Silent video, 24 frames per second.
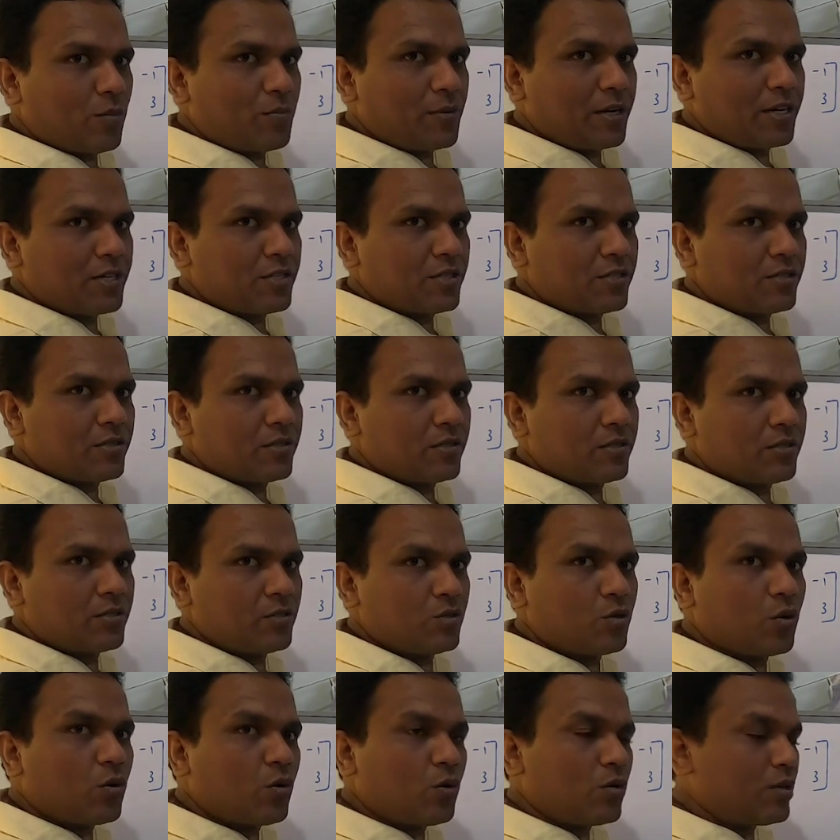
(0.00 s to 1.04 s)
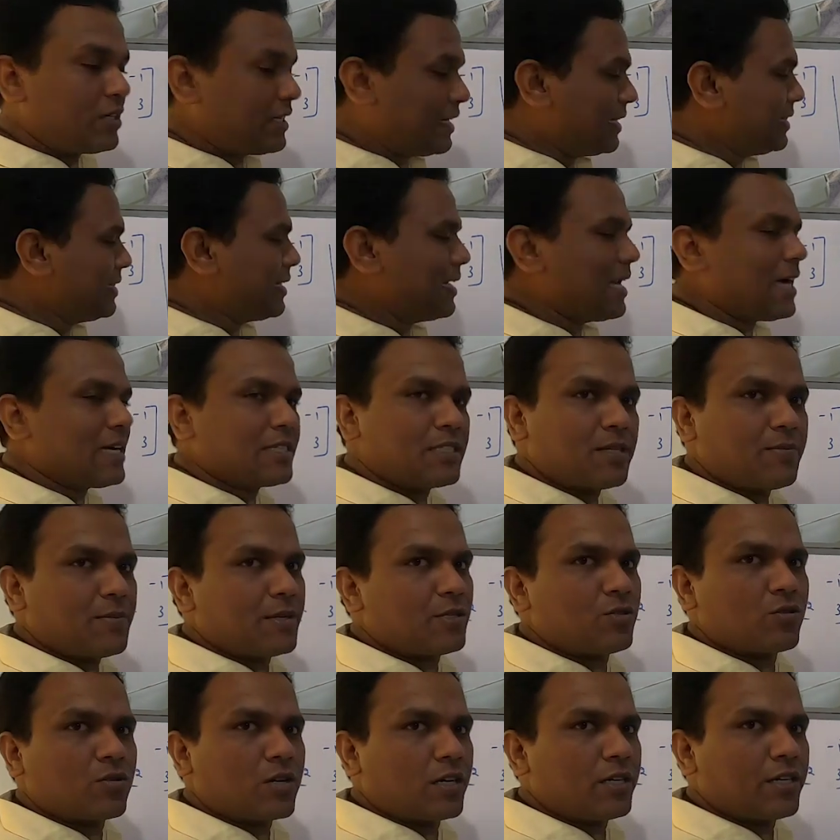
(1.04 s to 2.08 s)
operation. So till the last step
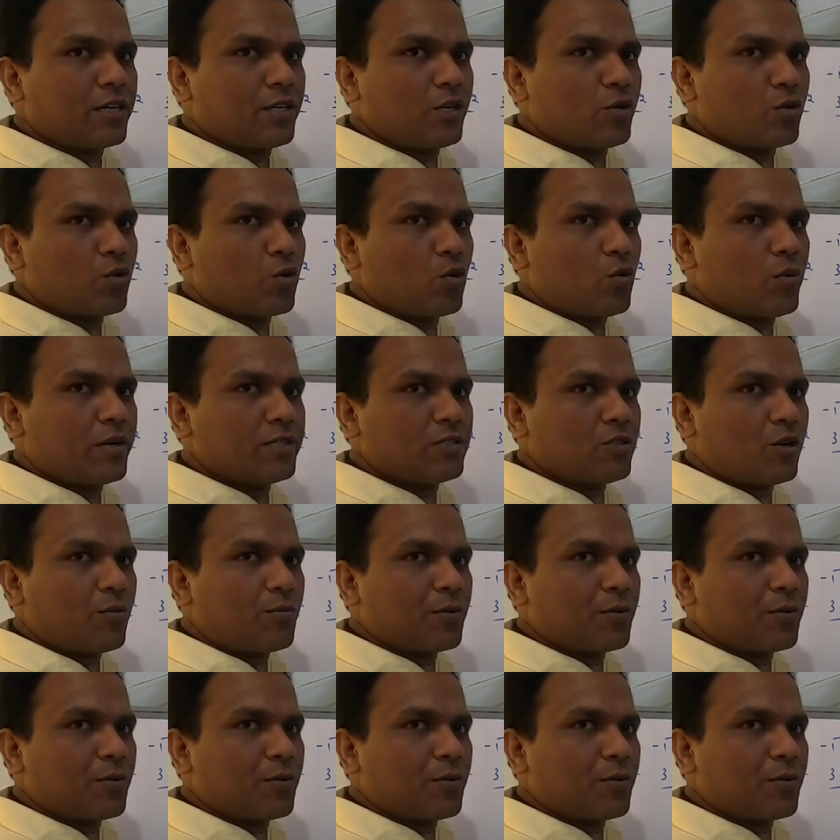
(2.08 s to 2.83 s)
I should continue row wise